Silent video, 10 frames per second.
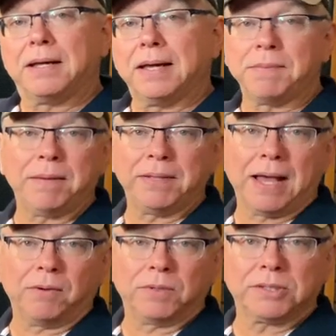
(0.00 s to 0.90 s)
And maybe
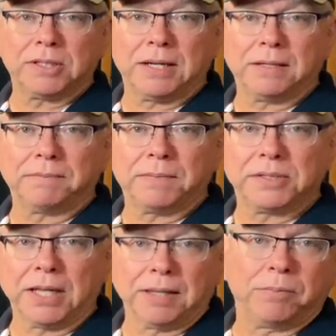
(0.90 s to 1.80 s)
that was a, uh, a
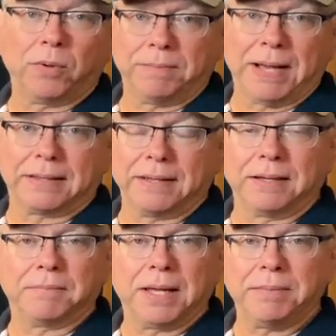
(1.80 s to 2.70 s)
selling point back
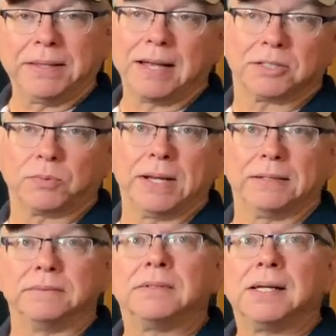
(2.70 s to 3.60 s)
then. Maybe that's
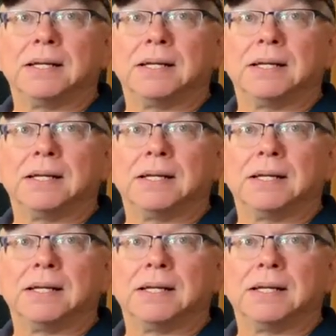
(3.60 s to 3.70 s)
when